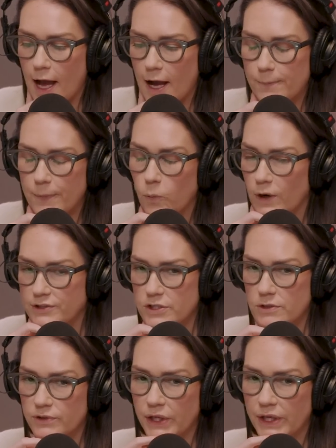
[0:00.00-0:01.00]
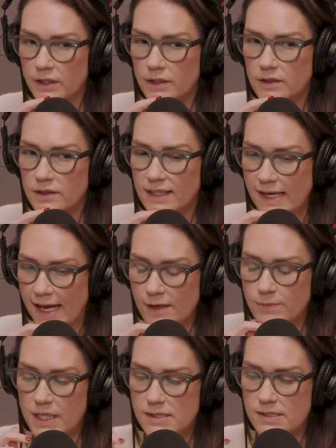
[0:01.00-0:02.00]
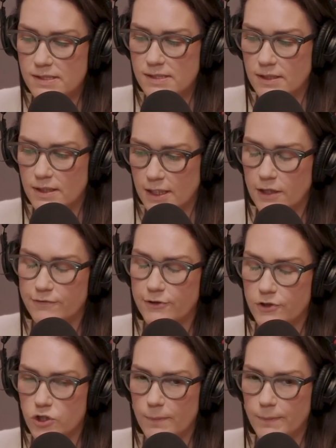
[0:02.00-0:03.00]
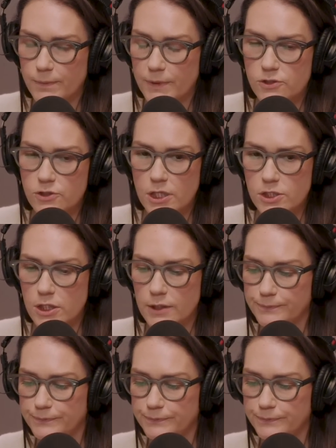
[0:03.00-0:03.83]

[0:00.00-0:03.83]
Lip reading: But what do you think the game is here for the Trump administration?